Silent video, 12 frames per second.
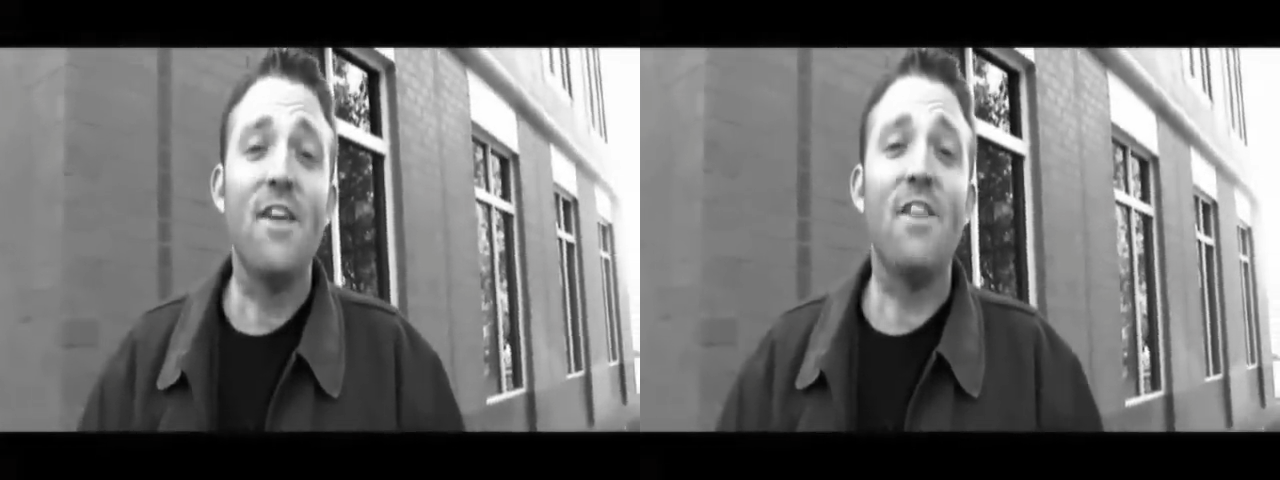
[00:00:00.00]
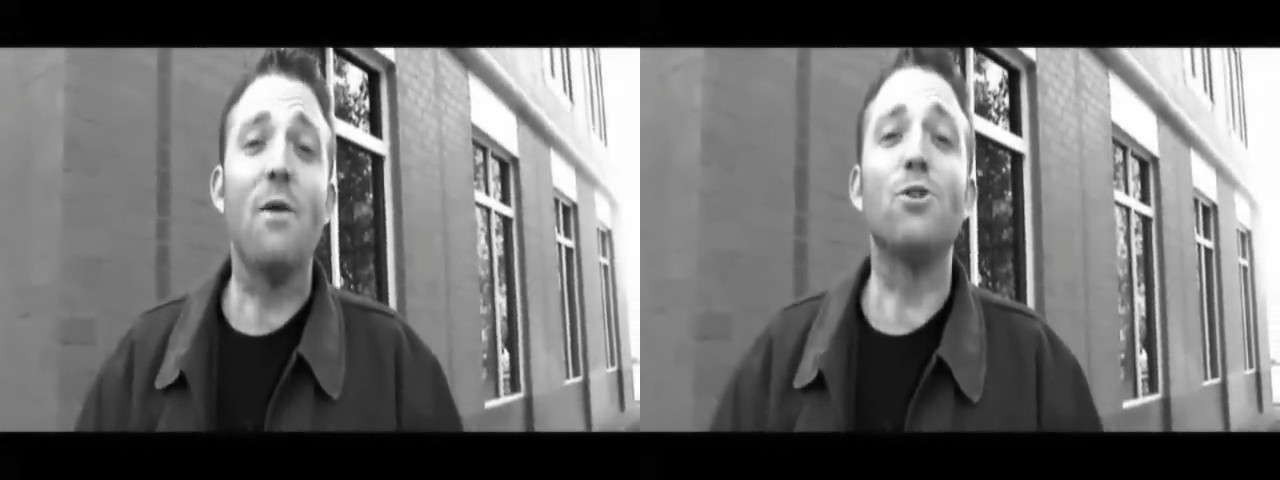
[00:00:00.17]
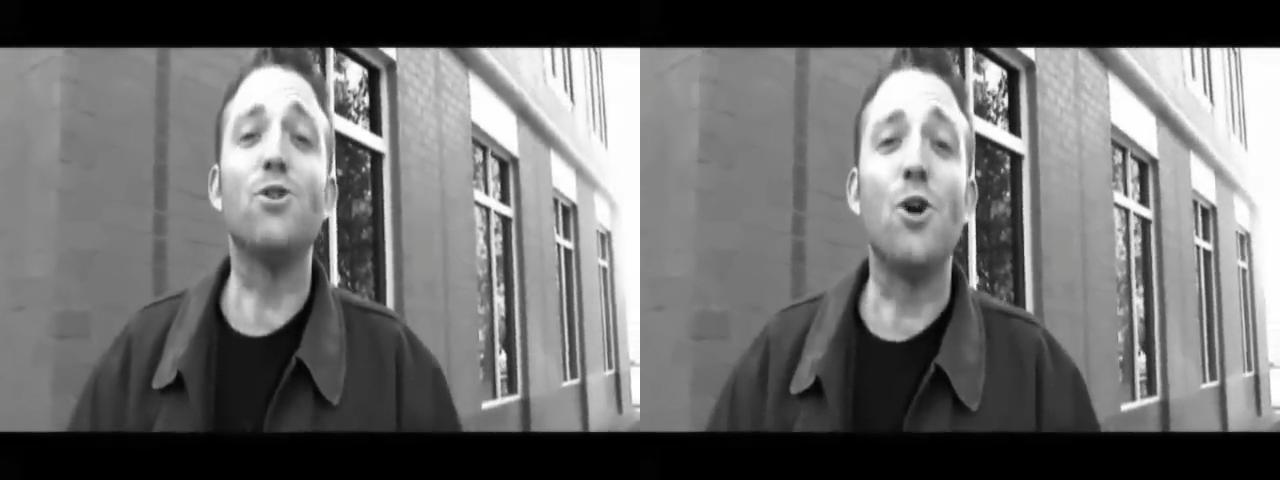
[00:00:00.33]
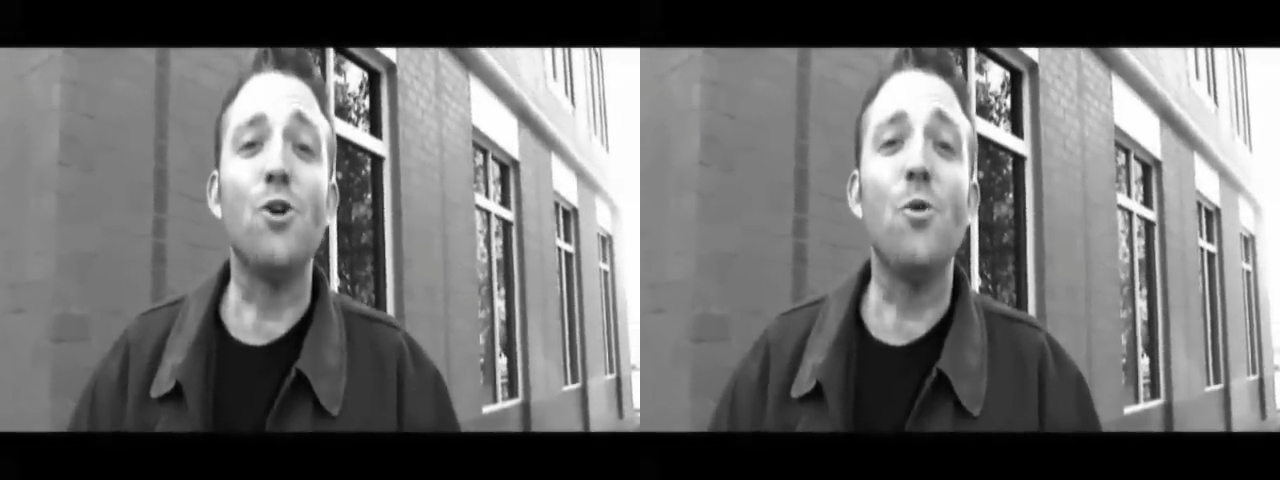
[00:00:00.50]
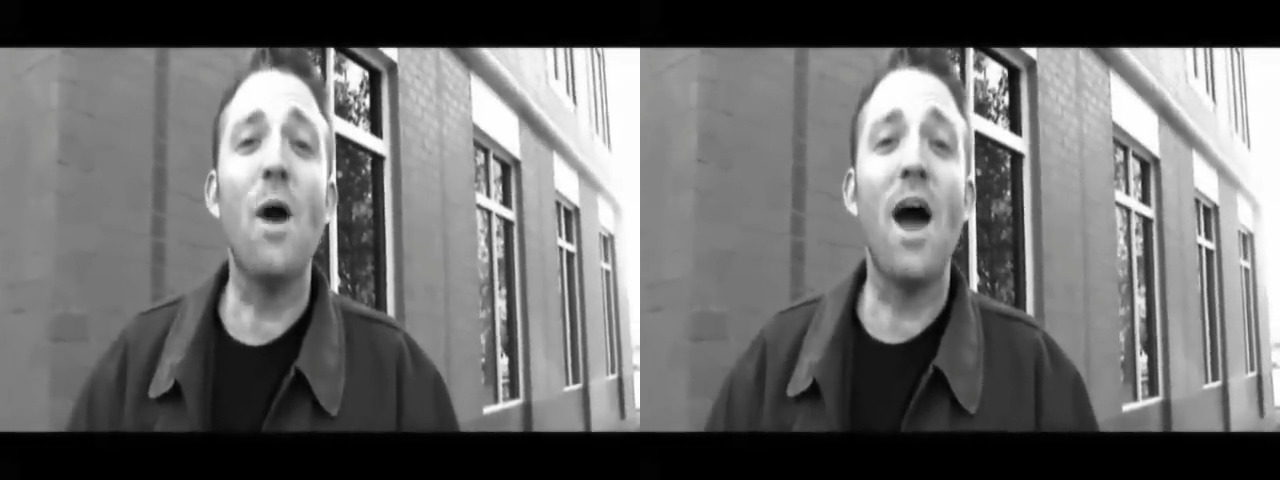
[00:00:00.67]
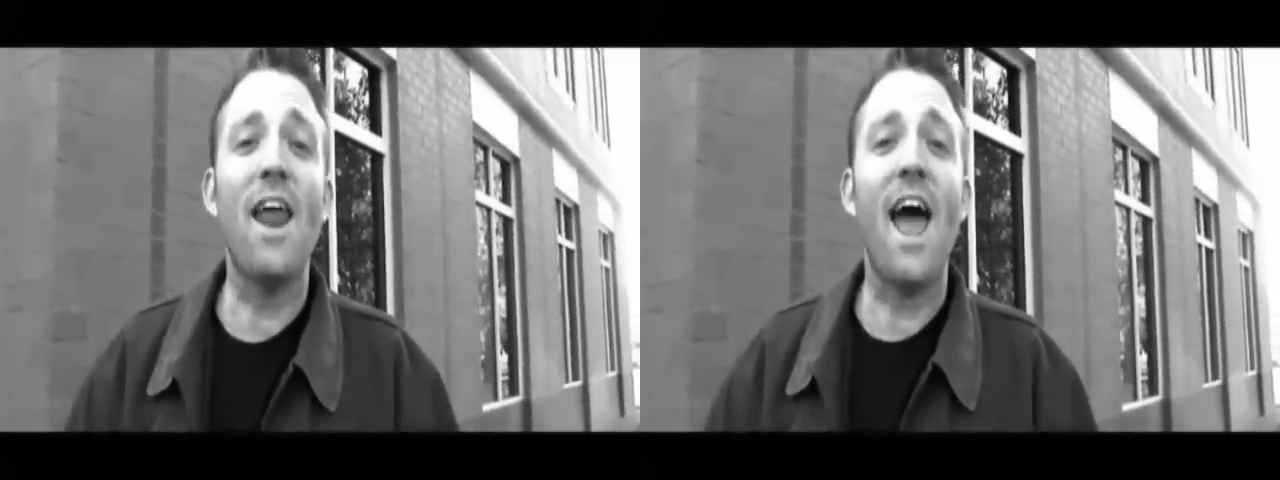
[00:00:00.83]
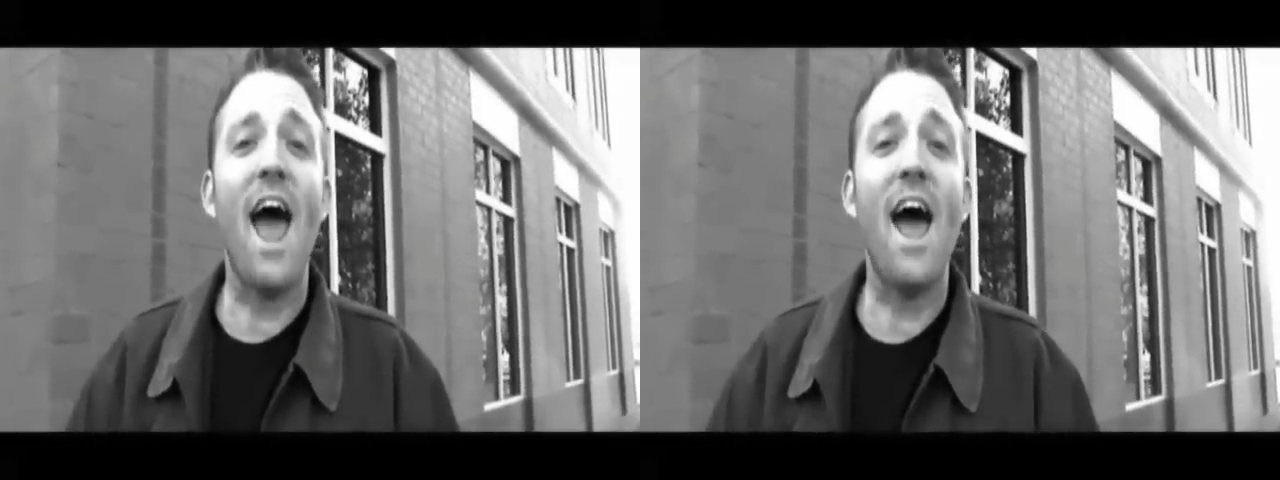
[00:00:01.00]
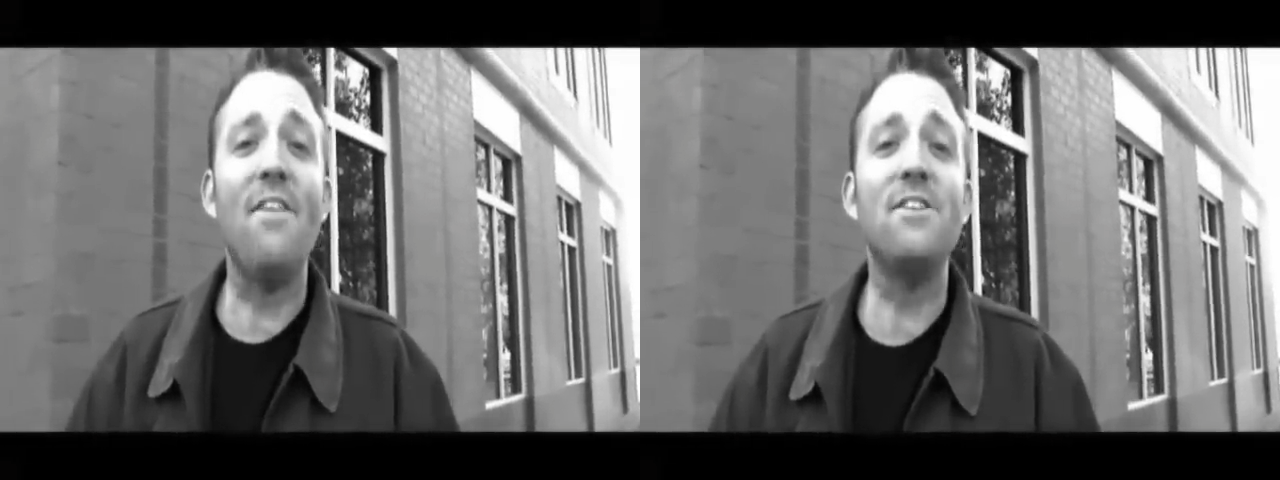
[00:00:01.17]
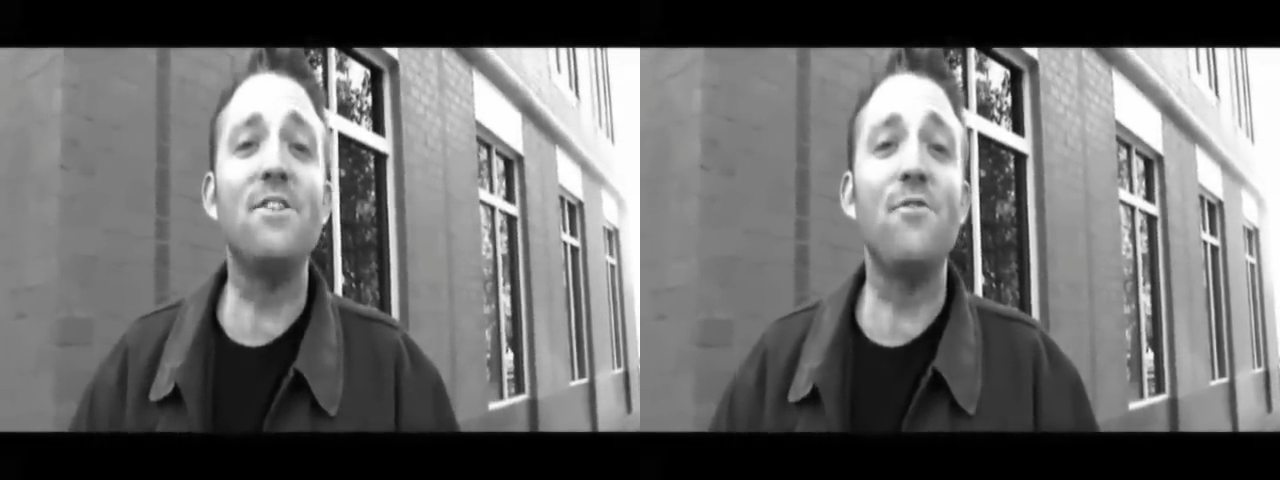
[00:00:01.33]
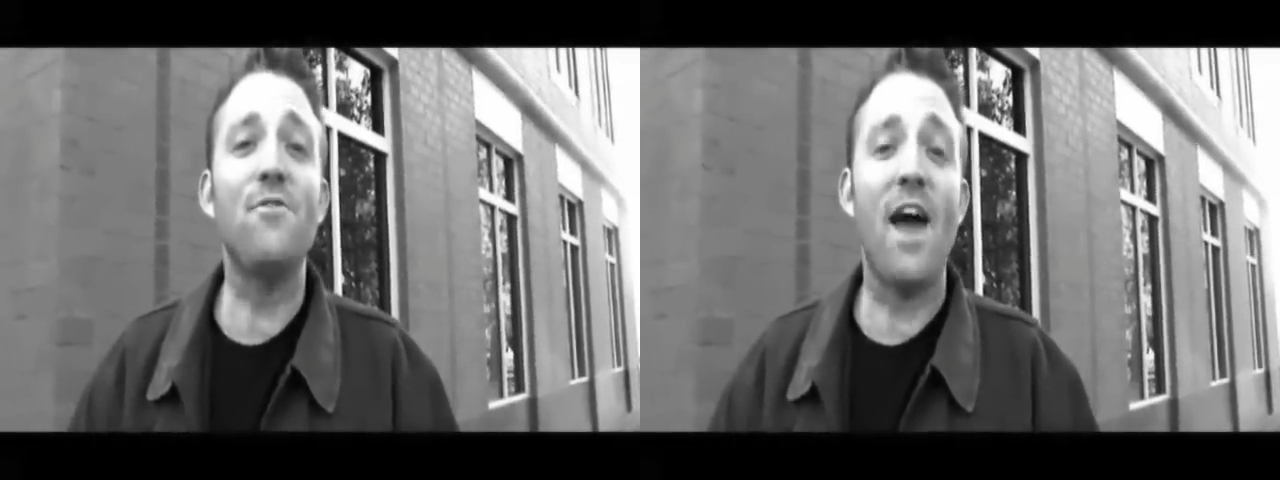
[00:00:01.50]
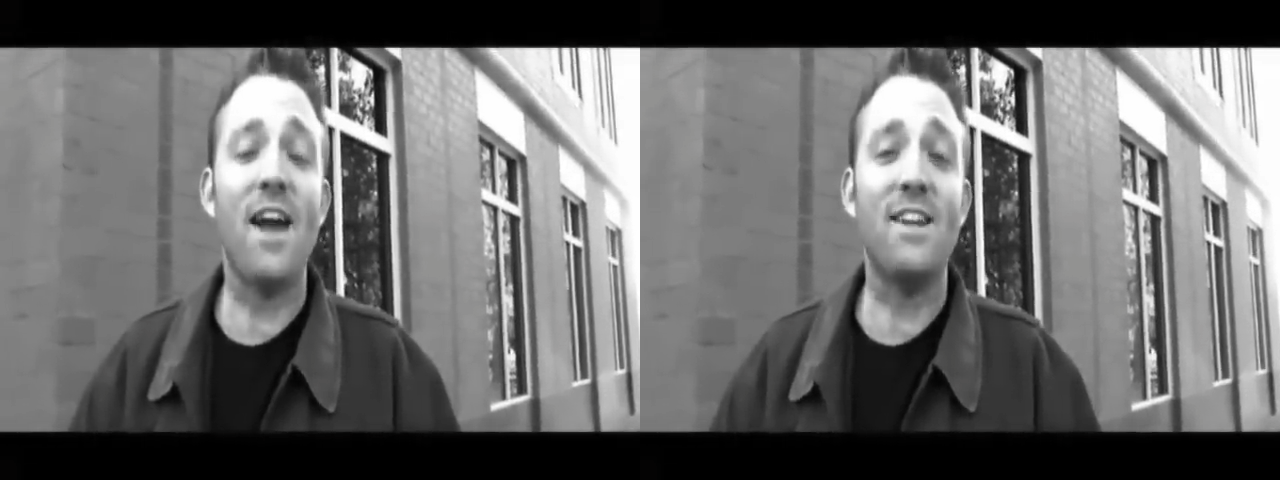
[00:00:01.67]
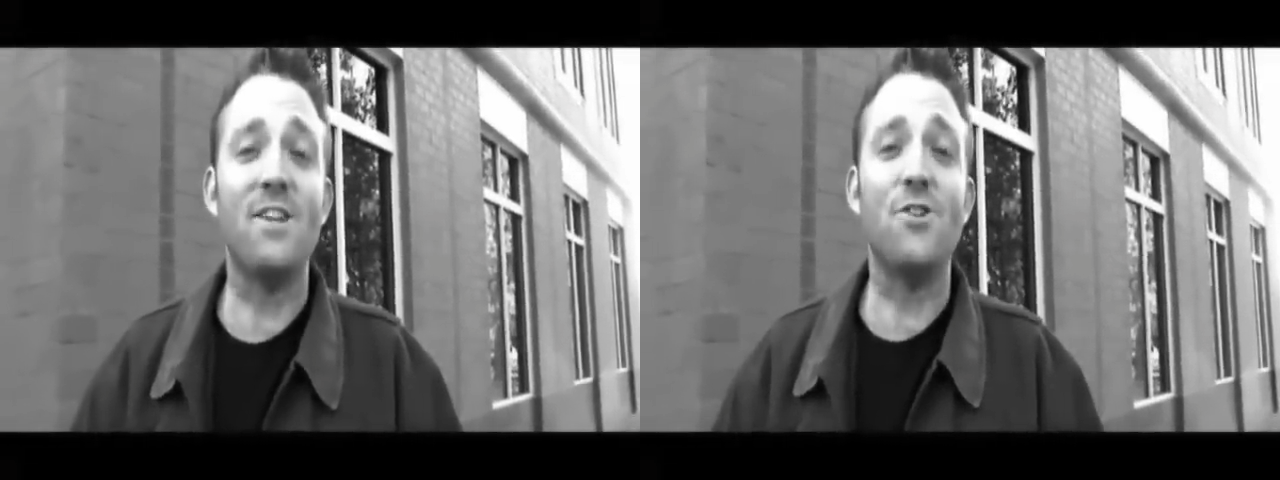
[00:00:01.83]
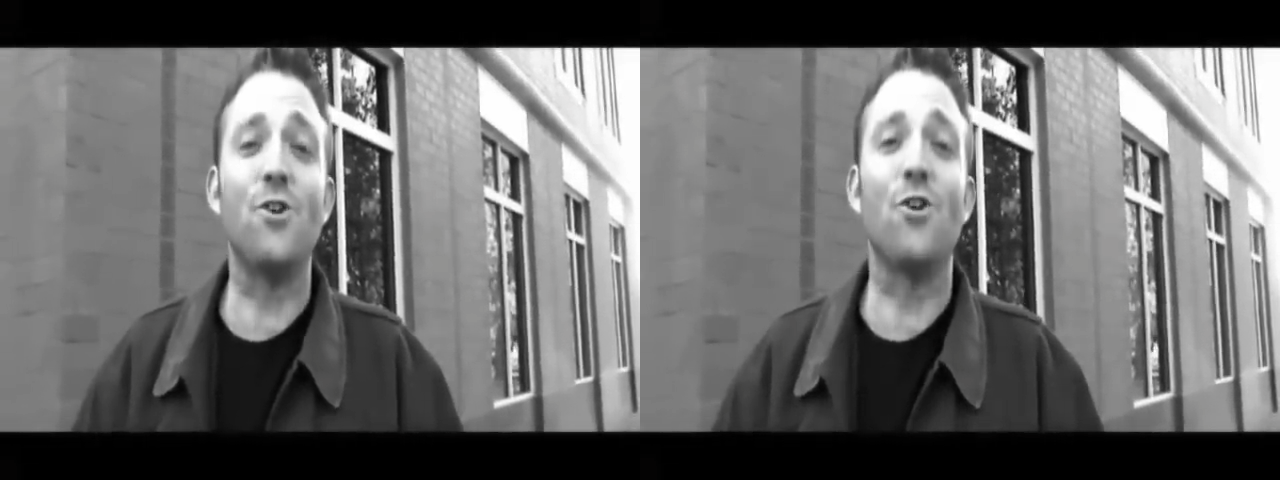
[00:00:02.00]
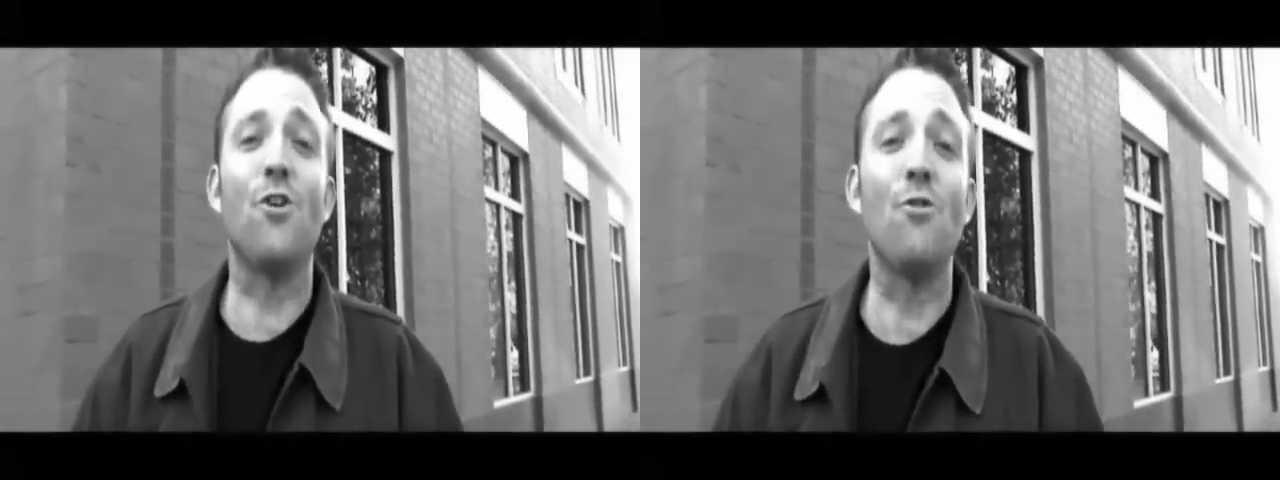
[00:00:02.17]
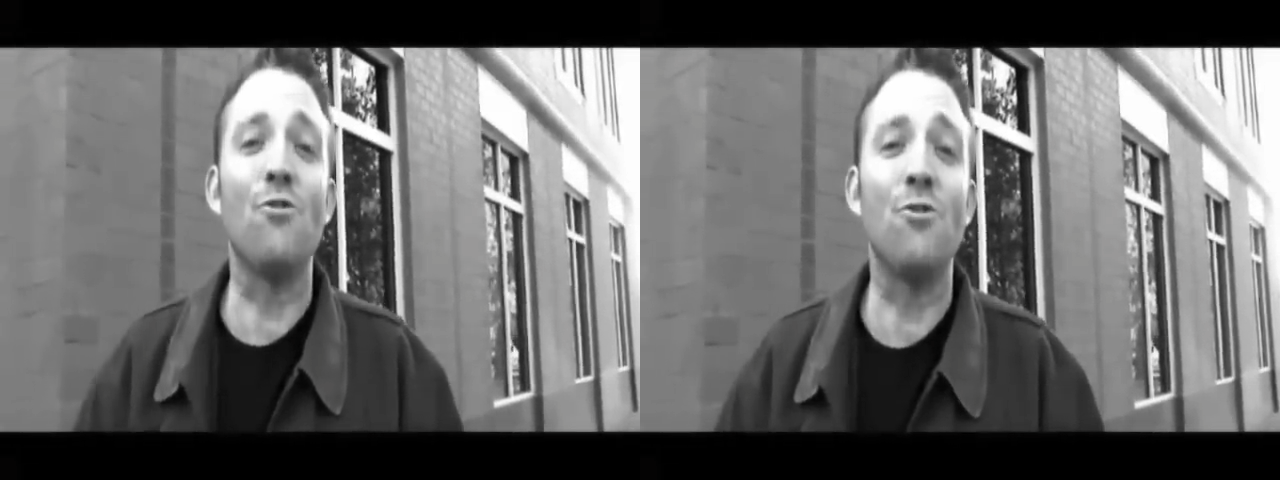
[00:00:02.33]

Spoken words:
that will show you how to add this effect into your own